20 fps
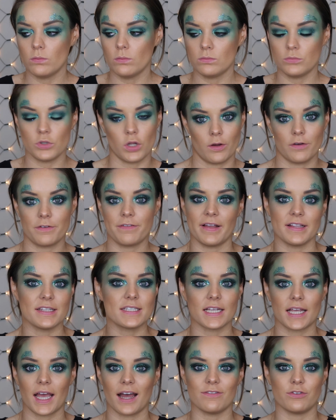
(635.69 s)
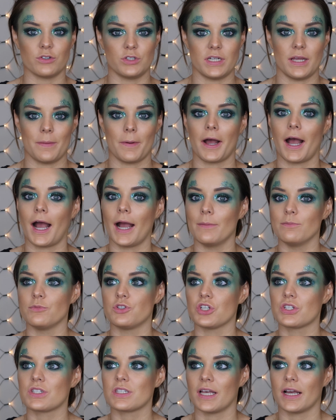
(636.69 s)
No offense to Kat Von D, but I'm
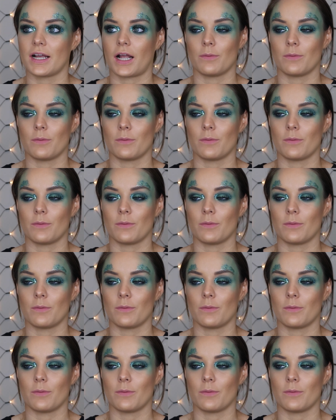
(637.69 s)
just like,